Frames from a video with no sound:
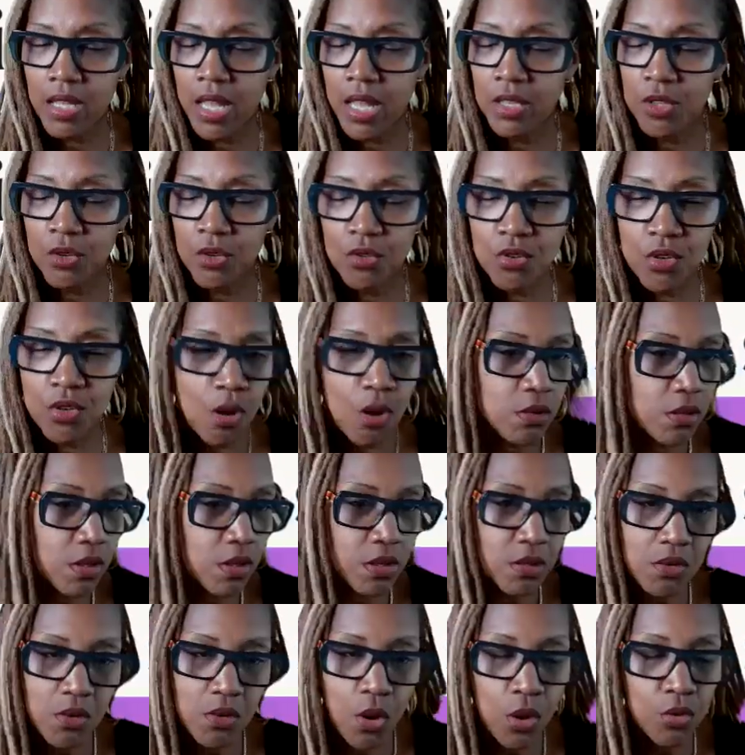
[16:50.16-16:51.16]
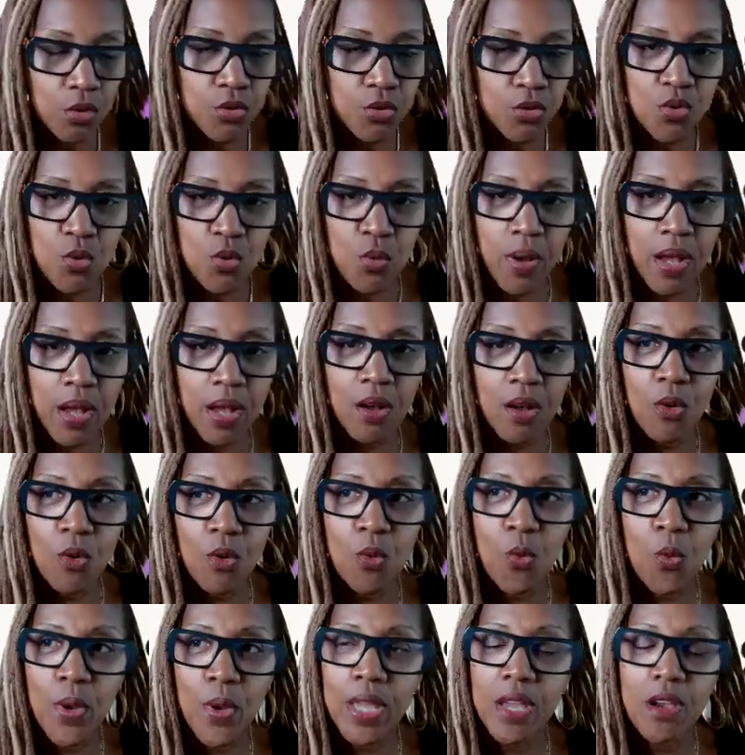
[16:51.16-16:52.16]
And you know this all too
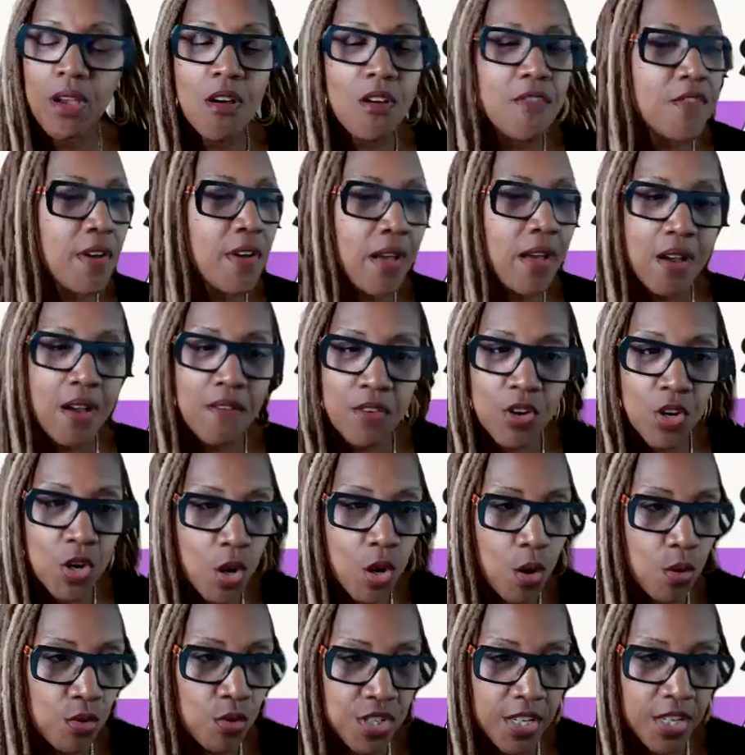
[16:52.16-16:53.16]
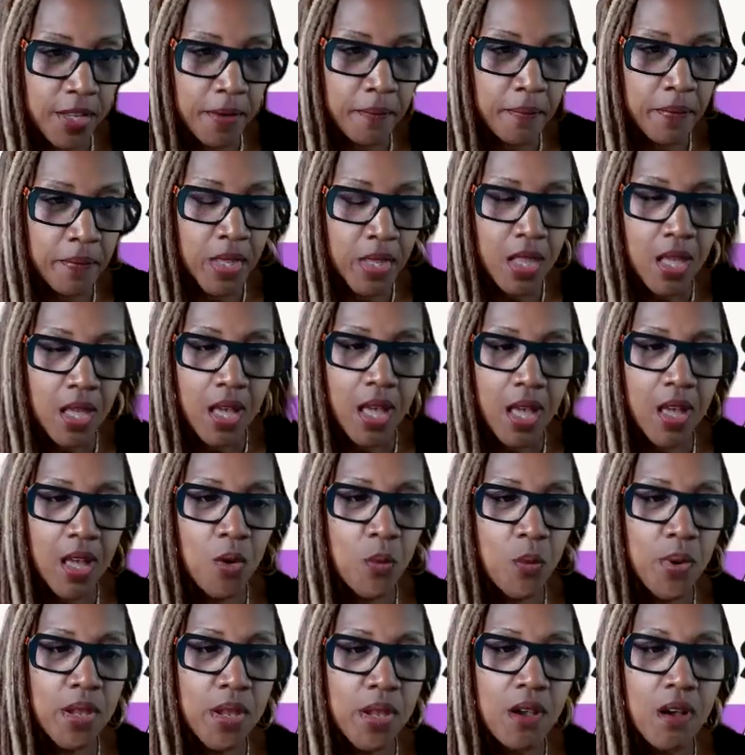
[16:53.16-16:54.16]
well. We are forever coaching,
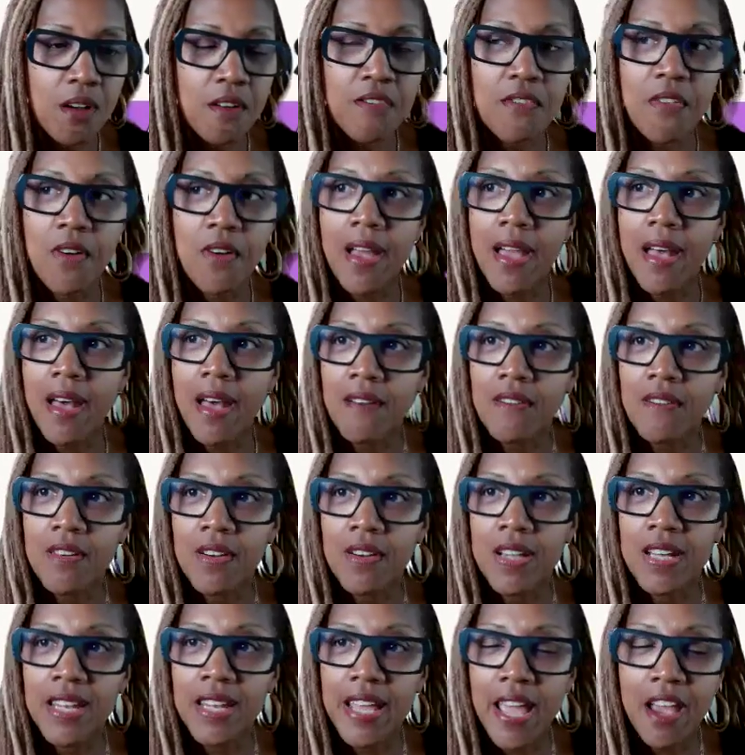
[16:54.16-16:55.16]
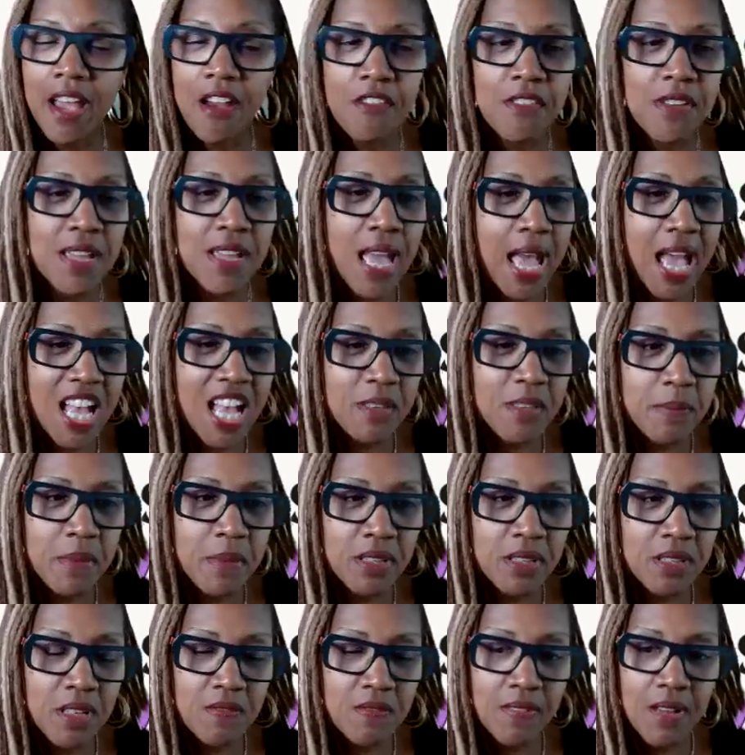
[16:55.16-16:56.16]
and we are forever in every
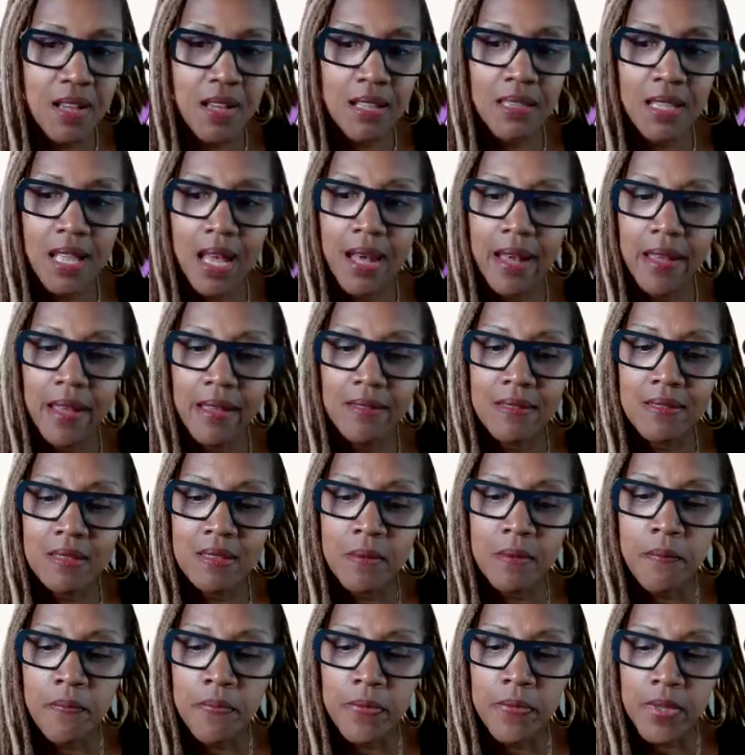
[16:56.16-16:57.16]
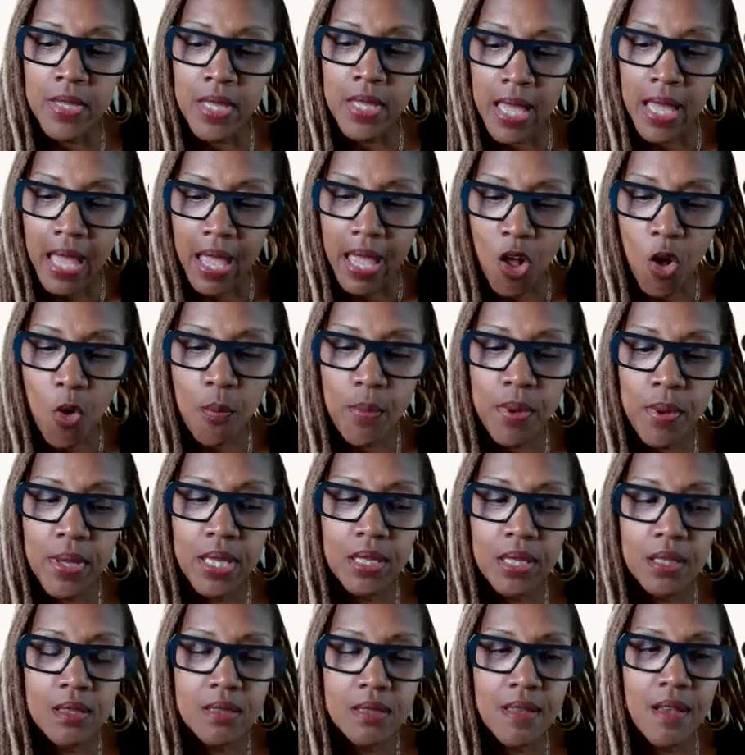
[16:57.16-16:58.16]
aspect of our lives
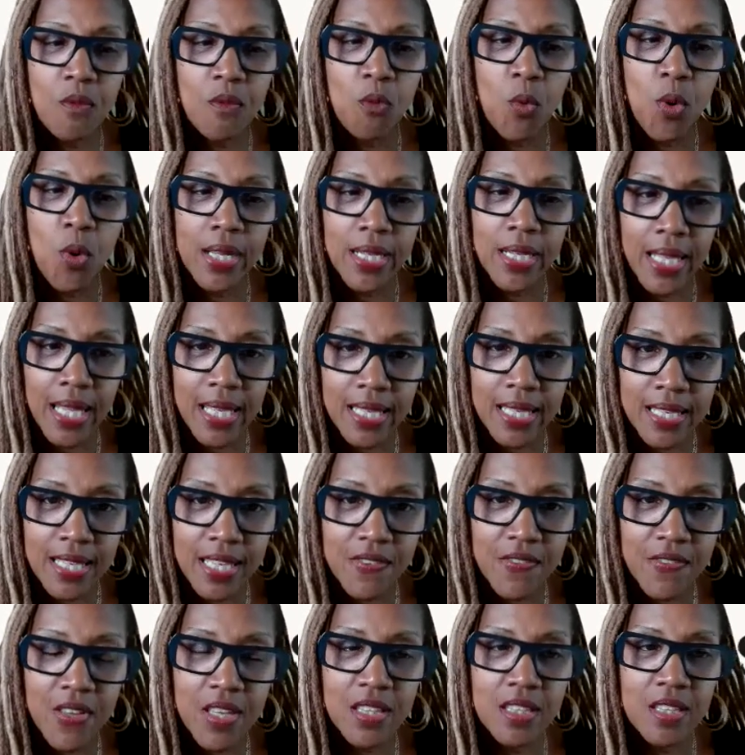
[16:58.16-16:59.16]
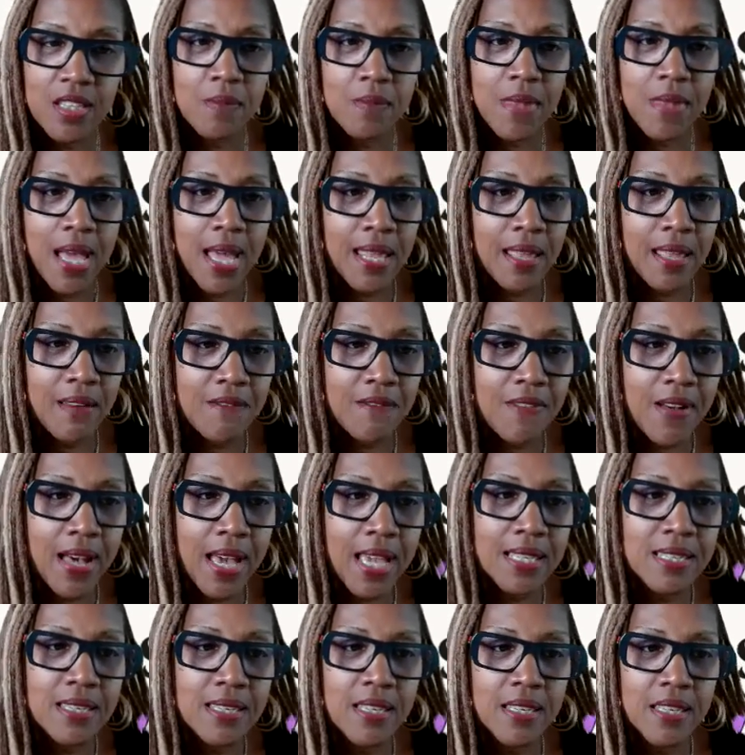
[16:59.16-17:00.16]
helping someone and giving them that
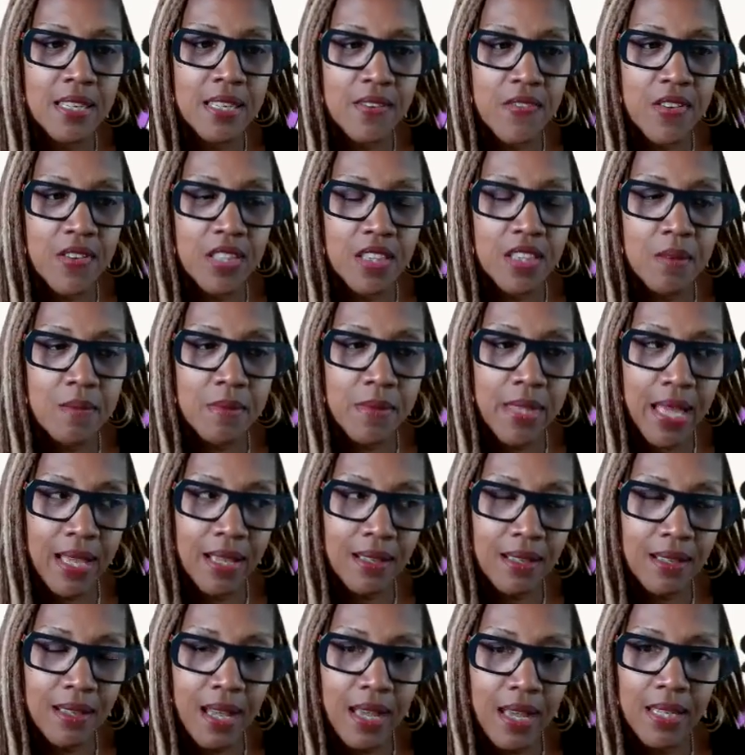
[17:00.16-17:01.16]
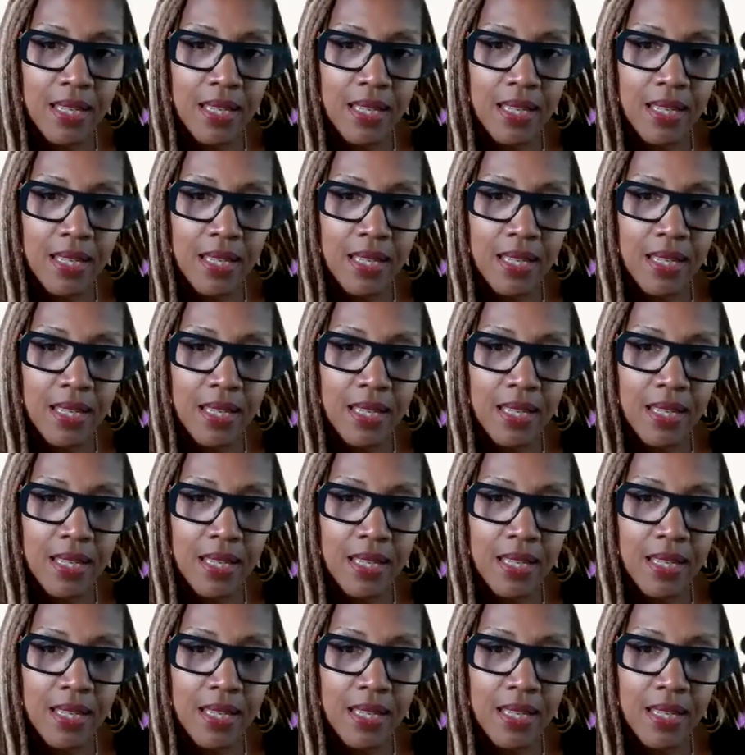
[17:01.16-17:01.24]
advice and giving them that